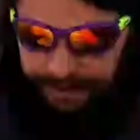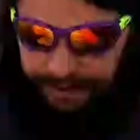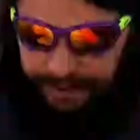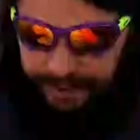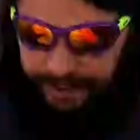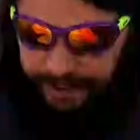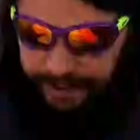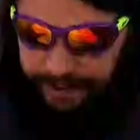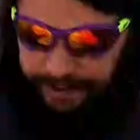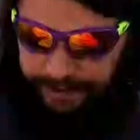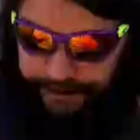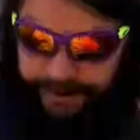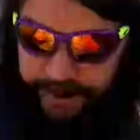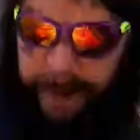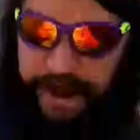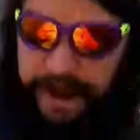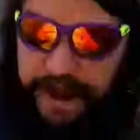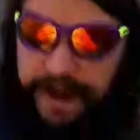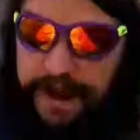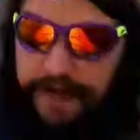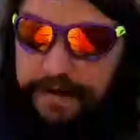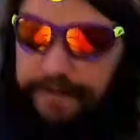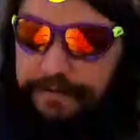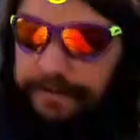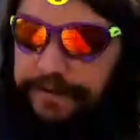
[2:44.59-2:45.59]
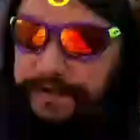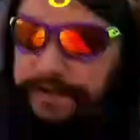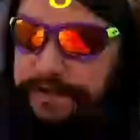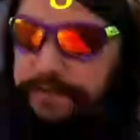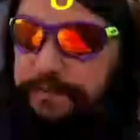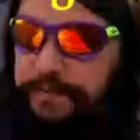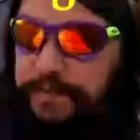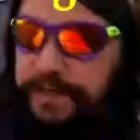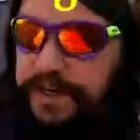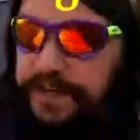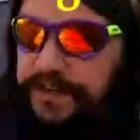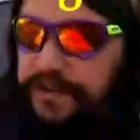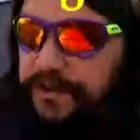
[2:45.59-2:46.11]
And you have
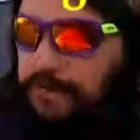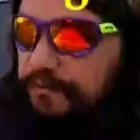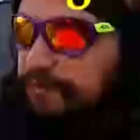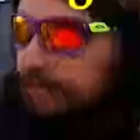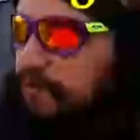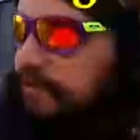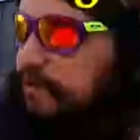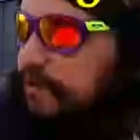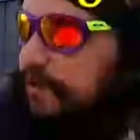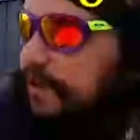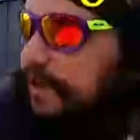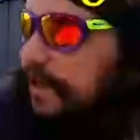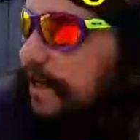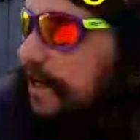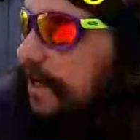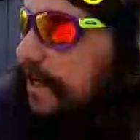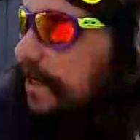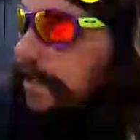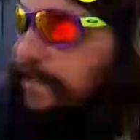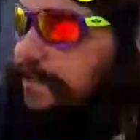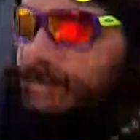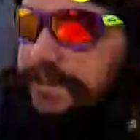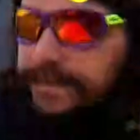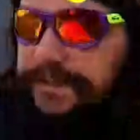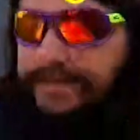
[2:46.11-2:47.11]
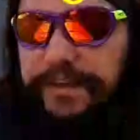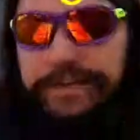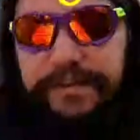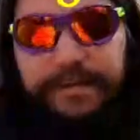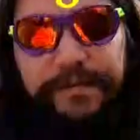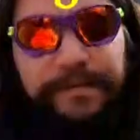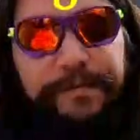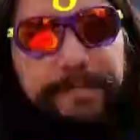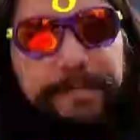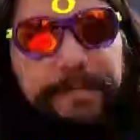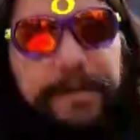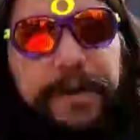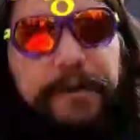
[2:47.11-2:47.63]
this piece of wood, and it just
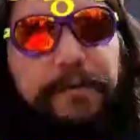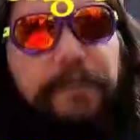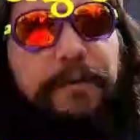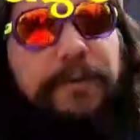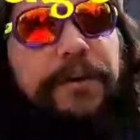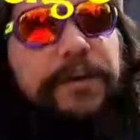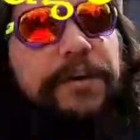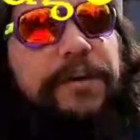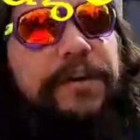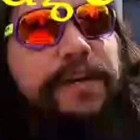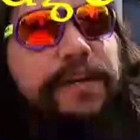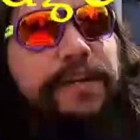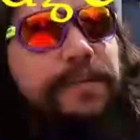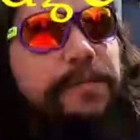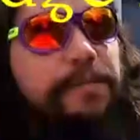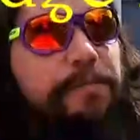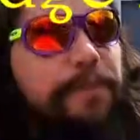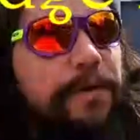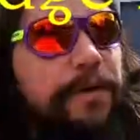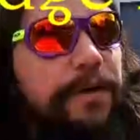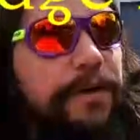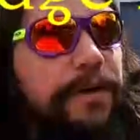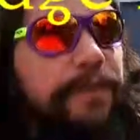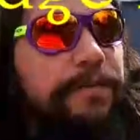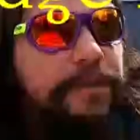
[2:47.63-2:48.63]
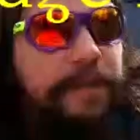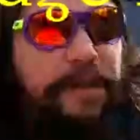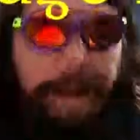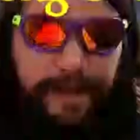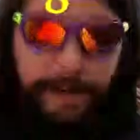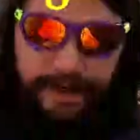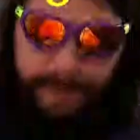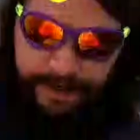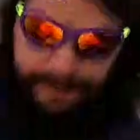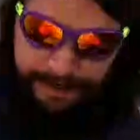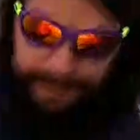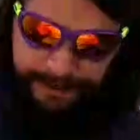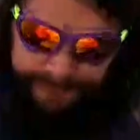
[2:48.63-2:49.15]
doesn't fit where you need to put it,
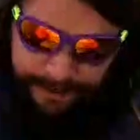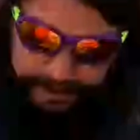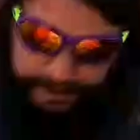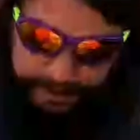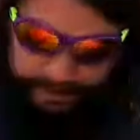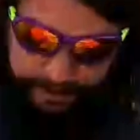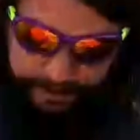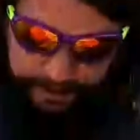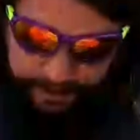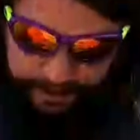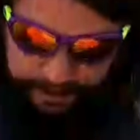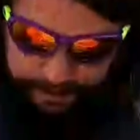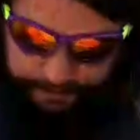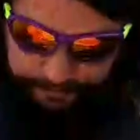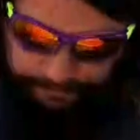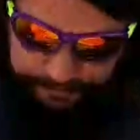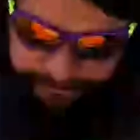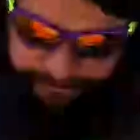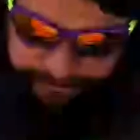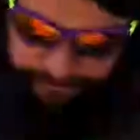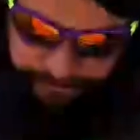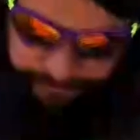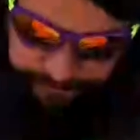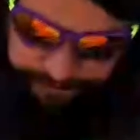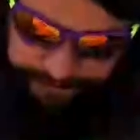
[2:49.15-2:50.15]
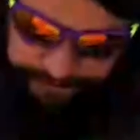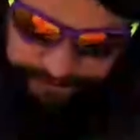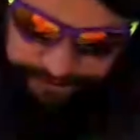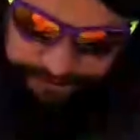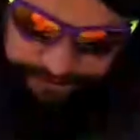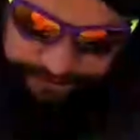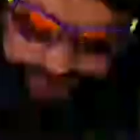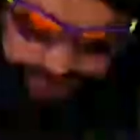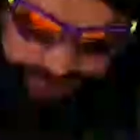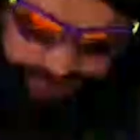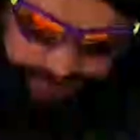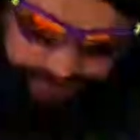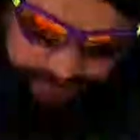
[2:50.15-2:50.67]
and for some reason
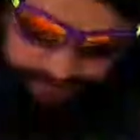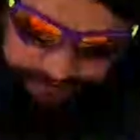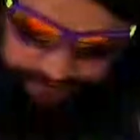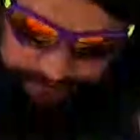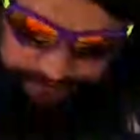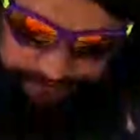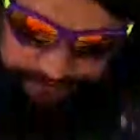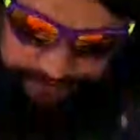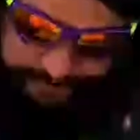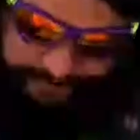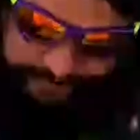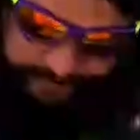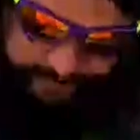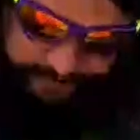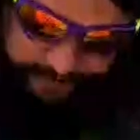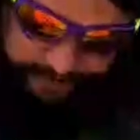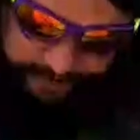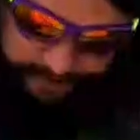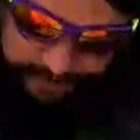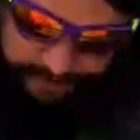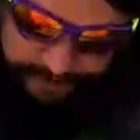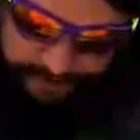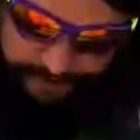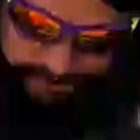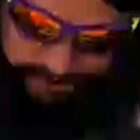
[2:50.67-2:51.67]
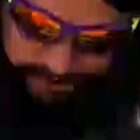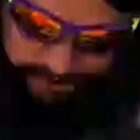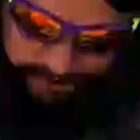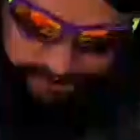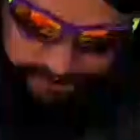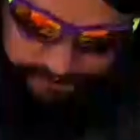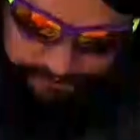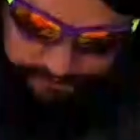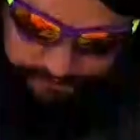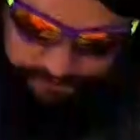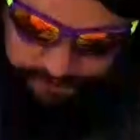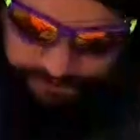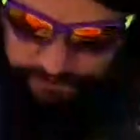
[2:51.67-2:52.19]
it just doesn't fit in
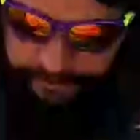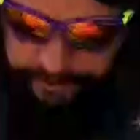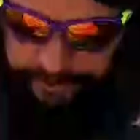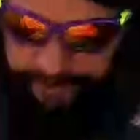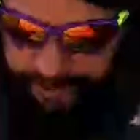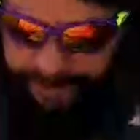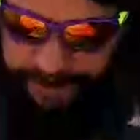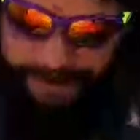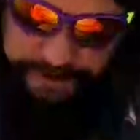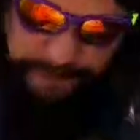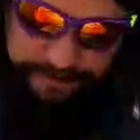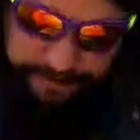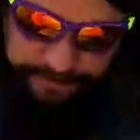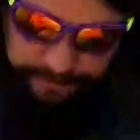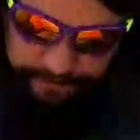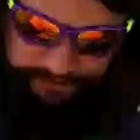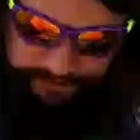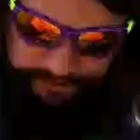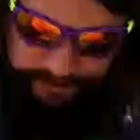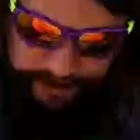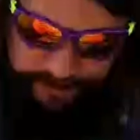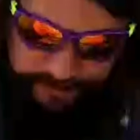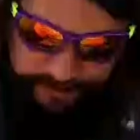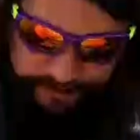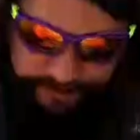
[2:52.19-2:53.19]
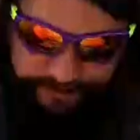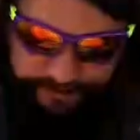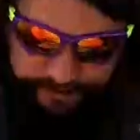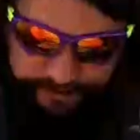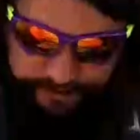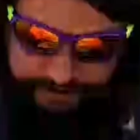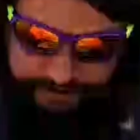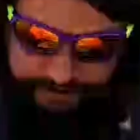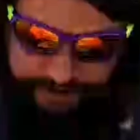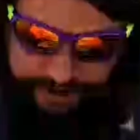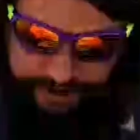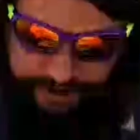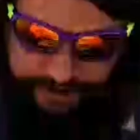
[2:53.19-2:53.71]
you know, the end, okay, let's
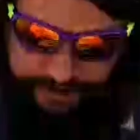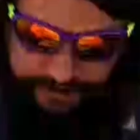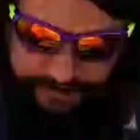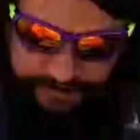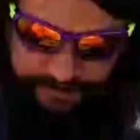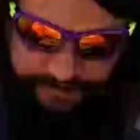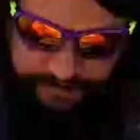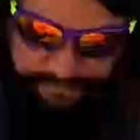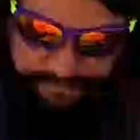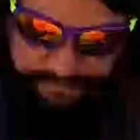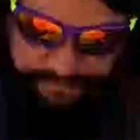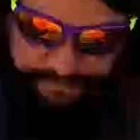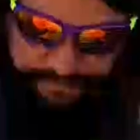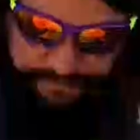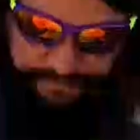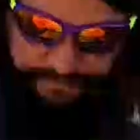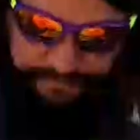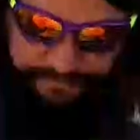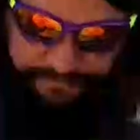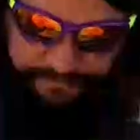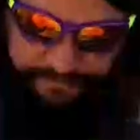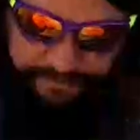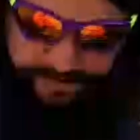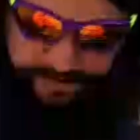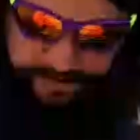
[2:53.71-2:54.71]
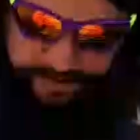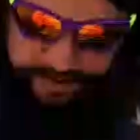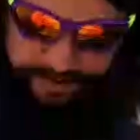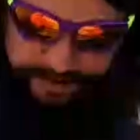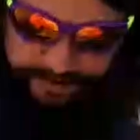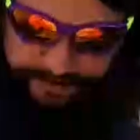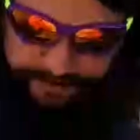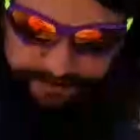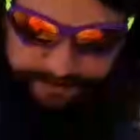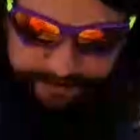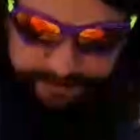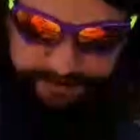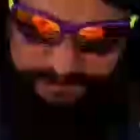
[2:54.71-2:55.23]
just say, okay,
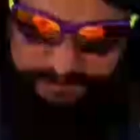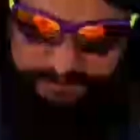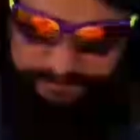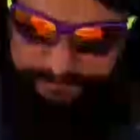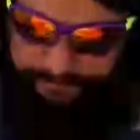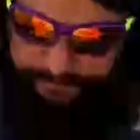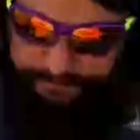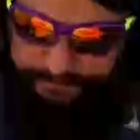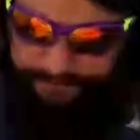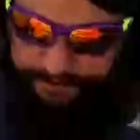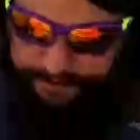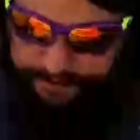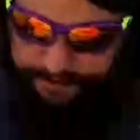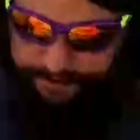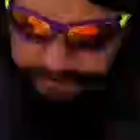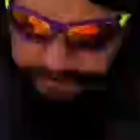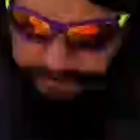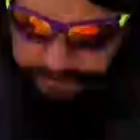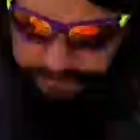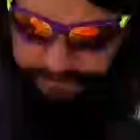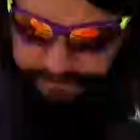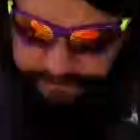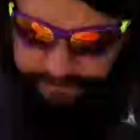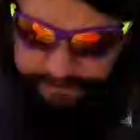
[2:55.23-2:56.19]
it just doesn't fit here.